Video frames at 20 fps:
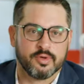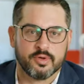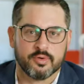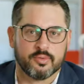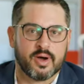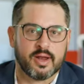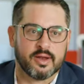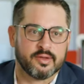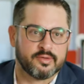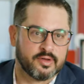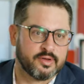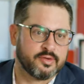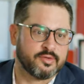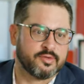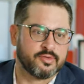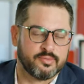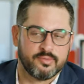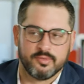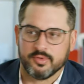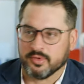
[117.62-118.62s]
You don't want it done,
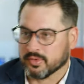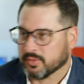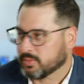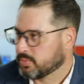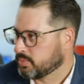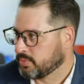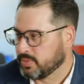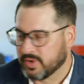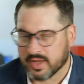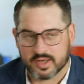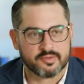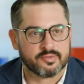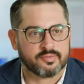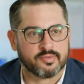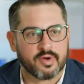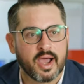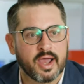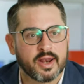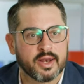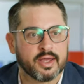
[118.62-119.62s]
you know, next
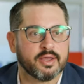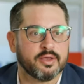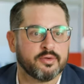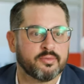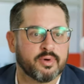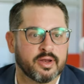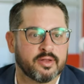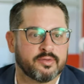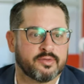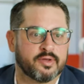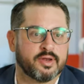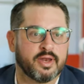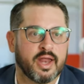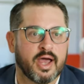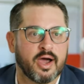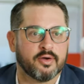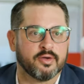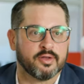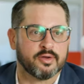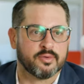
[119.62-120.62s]
Friday. You want it done
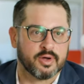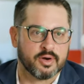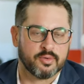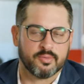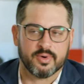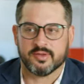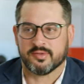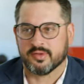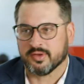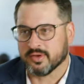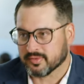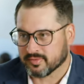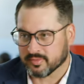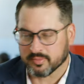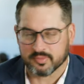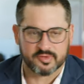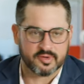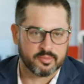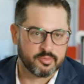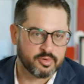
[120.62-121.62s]
now. You don't want to wait to hear
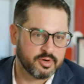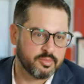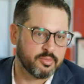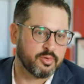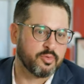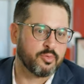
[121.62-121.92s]
from someone in